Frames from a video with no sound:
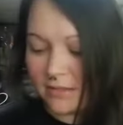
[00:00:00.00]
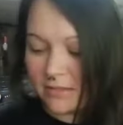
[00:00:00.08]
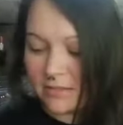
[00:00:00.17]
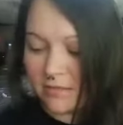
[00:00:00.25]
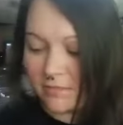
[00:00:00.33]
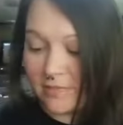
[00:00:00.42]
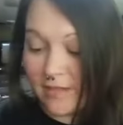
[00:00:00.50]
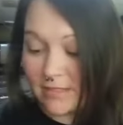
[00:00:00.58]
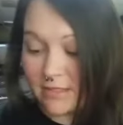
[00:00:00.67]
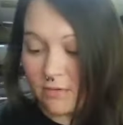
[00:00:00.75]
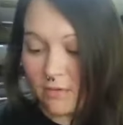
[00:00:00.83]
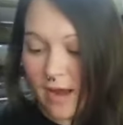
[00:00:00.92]
So that's
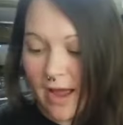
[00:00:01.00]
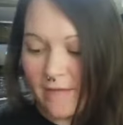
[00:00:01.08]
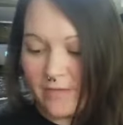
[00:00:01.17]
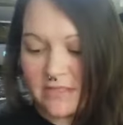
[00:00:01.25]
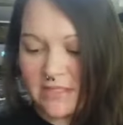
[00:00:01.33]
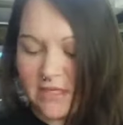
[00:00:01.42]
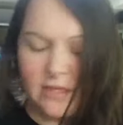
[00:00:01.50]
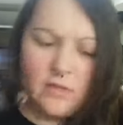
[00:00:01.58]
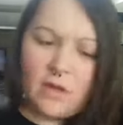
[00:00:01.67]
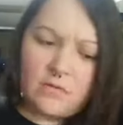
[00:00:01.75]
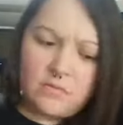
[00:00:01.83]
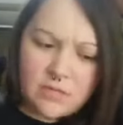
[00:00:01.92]
cool. I haven't seen
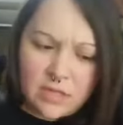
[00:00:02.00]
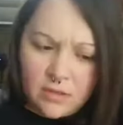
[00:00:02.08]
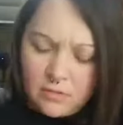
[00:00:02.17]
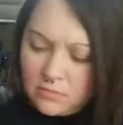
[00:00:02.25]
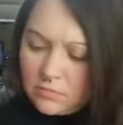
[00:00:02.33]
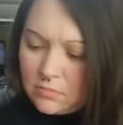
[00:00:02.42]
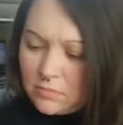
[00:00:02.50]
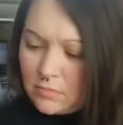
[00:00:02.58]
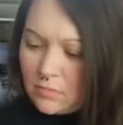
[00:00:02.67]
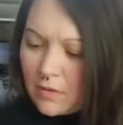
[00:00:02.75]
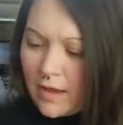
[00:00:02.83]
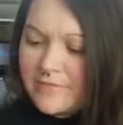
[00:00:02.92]
those.
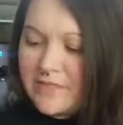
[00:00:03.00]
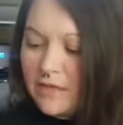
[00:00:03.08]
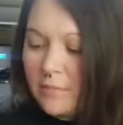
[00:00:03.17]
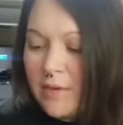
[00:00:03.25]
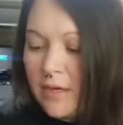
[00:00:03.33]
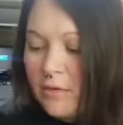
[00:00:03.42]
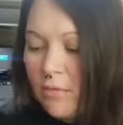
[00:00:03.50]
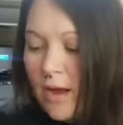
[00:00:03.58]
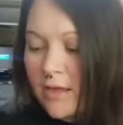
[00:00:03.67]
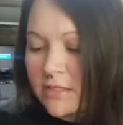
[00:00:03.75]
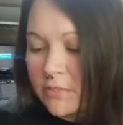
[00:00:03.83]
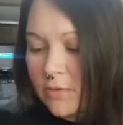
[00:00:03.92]
I've seen the
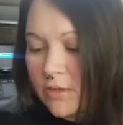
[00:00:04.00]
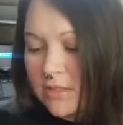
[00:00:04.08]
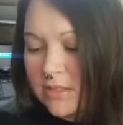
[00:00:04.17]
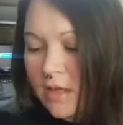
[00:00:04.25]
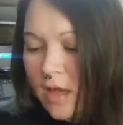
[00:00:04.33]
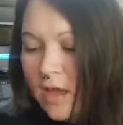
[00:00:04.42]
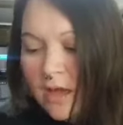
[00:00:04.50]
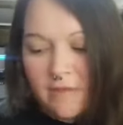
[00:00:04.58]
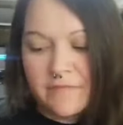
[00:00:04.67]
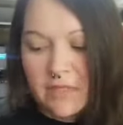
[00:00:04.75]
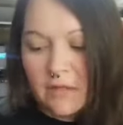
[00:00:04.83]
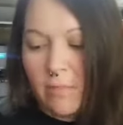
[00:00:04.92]
Pennywise ones, and
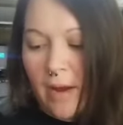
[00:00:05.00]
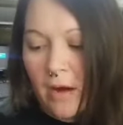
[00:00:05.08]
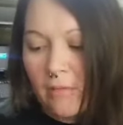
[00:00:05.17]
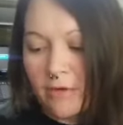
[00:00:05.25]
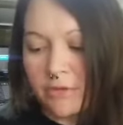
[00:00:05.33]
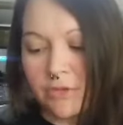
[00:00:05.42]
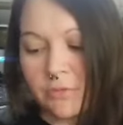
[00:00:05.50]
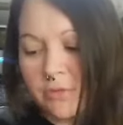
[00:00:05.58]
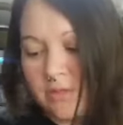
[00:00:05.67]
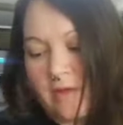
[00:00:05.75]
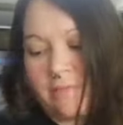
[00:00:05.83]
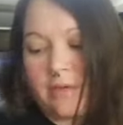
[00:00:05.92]
I've seen the Power Rangers
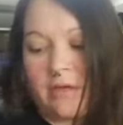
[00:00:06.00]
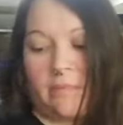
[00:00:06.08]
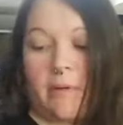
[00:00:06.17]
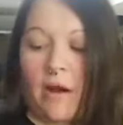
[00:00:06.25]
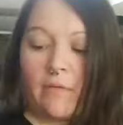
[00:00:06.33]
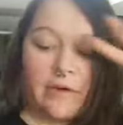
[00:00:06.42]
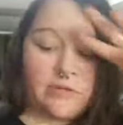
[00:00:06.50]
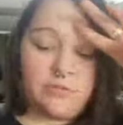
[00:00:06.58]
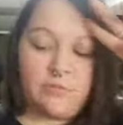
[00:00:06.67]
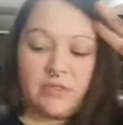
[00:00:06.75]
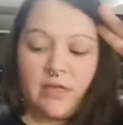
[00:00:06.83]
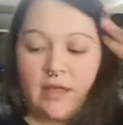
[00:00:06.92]
ones. Got plenty of Power Ranger
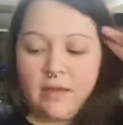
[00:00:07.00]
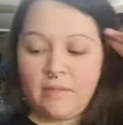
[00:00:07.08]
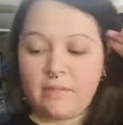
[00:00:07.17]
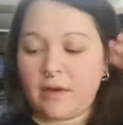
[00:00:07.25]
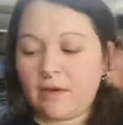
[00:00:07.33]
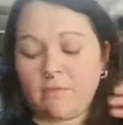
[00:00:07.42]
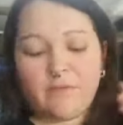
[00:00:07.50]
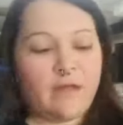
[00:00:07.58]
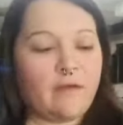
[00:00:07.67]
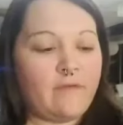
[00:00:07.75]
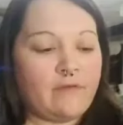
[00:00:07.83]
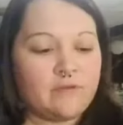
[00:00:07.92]
ones. But I don't think
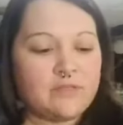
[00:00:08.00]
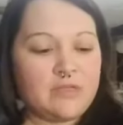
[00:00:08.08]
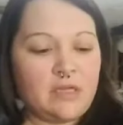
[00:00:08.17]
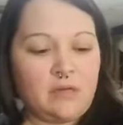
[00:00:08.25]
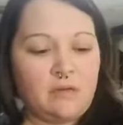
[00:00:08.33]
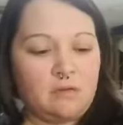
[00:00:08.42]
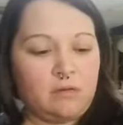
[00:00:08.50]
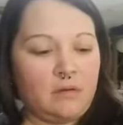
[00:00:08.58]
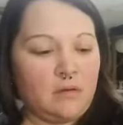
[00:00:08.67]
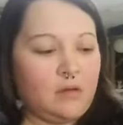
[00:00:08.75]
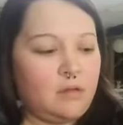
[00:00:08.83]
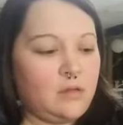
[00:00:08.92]
I've ever seen
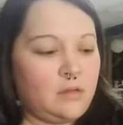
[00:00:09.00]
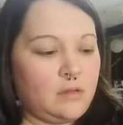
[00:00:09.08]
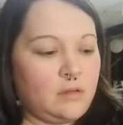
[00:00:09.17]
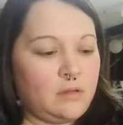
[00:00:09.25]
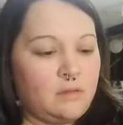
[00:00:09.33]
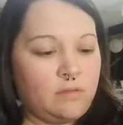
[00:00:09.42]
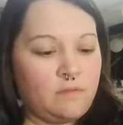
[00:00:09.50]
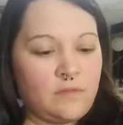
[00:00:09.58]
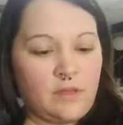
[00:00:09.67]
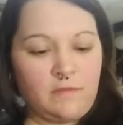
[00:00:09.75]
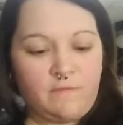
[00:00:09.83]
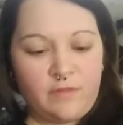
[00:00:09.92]

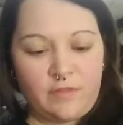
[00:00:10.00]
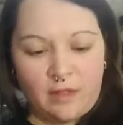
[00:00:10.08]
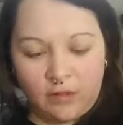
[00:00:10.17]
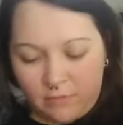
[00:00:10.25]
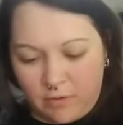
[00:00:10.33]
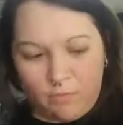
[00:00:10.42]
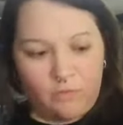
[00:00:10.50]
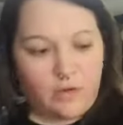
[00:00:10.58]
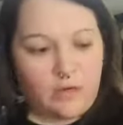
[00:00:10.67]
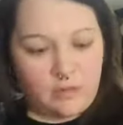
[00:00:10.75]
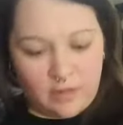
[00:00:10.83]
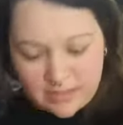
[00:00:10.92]
the Fifth Element
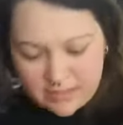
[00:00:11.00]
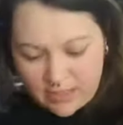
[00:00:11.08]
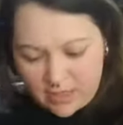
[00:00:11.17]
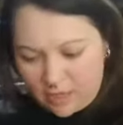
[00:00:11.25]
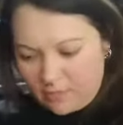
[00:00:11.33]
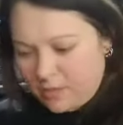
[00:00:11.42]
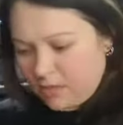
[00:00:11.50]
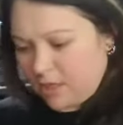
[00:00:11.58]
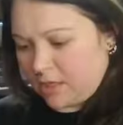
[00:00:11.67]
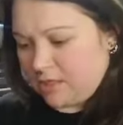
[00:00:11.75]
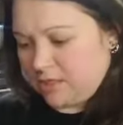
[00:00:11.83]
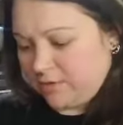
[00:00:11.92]
one, unless they come in
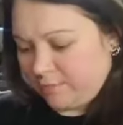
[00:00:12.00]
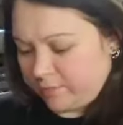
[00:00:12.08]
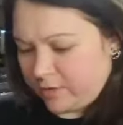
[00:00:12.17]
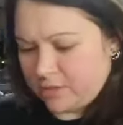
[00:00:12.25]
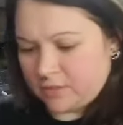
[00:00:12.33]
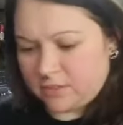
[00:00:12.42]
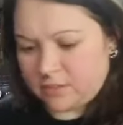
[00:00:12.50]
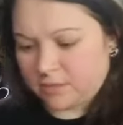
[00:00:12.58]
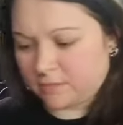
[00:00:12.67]
like a different